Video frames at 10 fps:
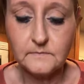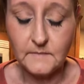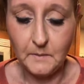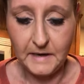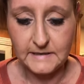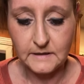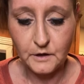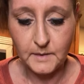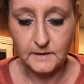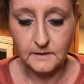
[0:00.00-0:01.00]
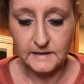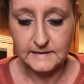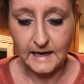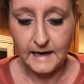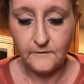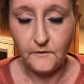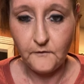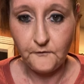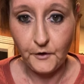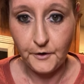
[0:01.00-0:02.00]
I mean, it's a little bit, it's kind of
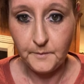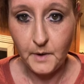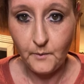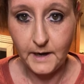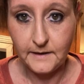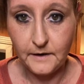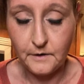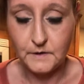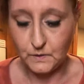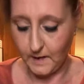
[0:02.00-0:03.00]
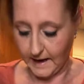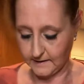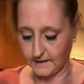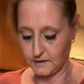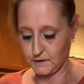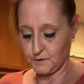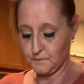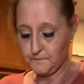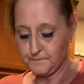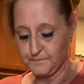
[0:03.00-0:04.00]
firm right there. So what I like to
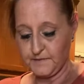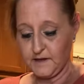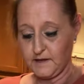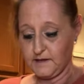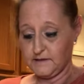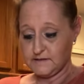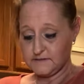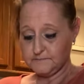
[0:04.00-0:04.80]
do is